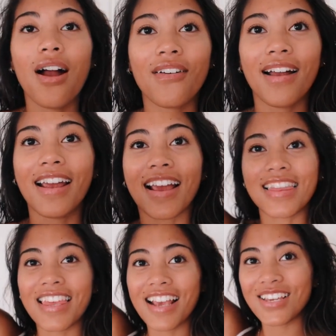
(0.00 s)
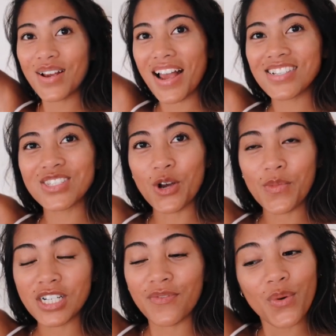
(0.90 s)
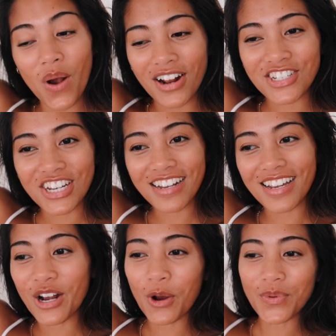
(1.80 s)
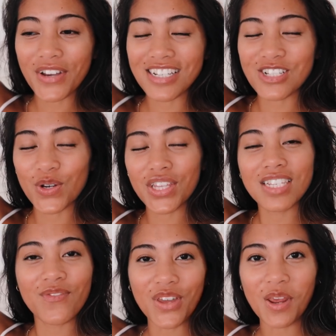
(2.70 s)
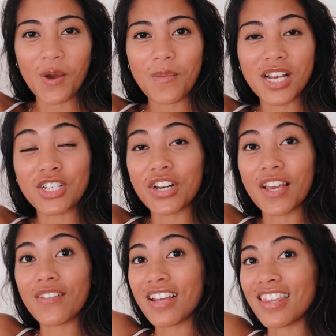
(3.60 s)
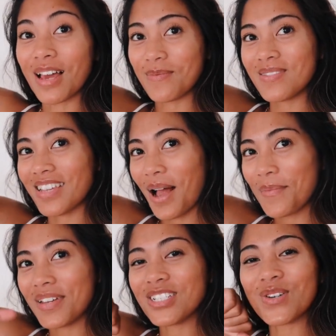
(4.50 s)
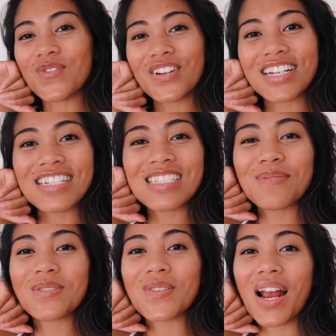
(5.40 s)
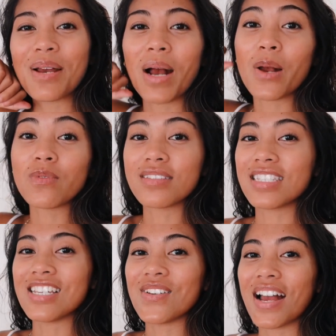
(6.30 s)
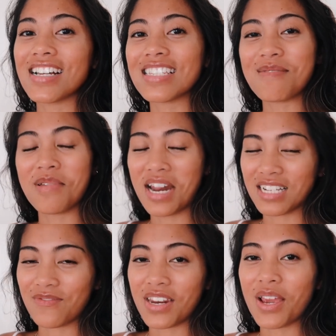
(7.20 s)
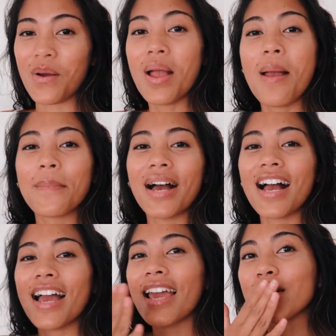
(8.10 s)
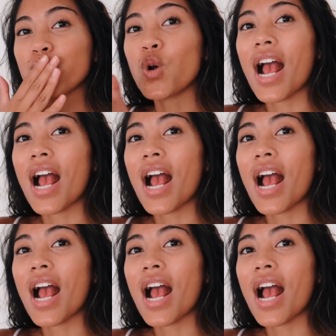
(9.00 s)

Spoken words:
All right, thank you guys so much for watching. I hope you guys enjoyed this video. Make sure to give it a thumbs up and don't forget to subscribe. I will see you guys in my next video. Bye.